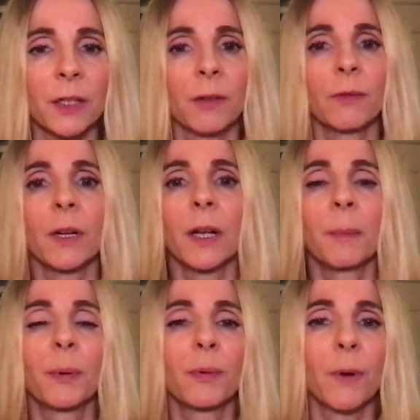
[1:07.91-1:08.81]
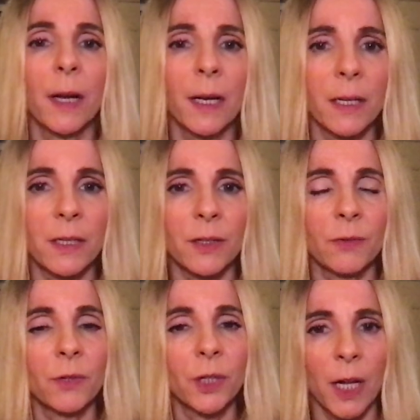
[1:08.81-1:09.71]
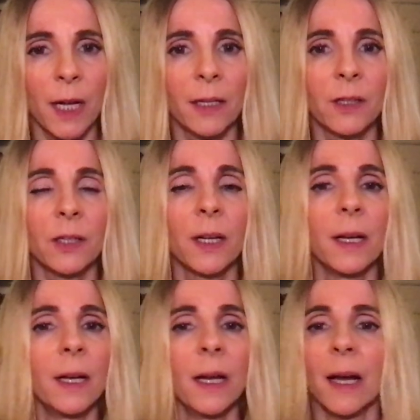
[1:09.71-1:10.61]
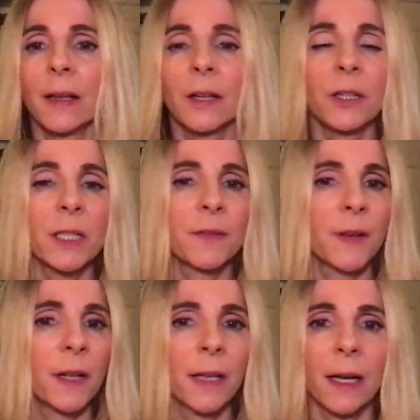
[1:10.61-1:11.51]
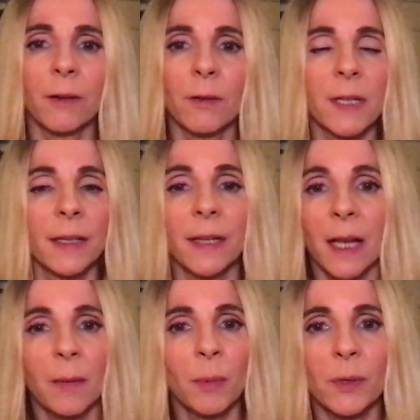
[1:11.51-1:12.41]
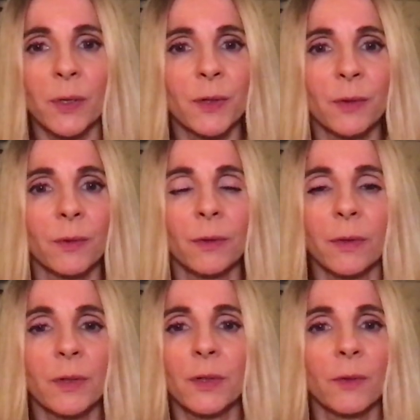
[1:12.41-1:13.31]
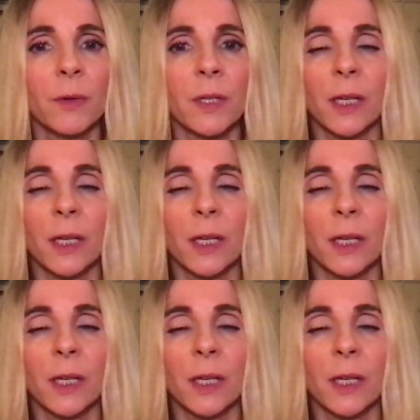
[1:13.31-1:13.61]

I really I prayed to change, and I just felt that I was unable to do to do it.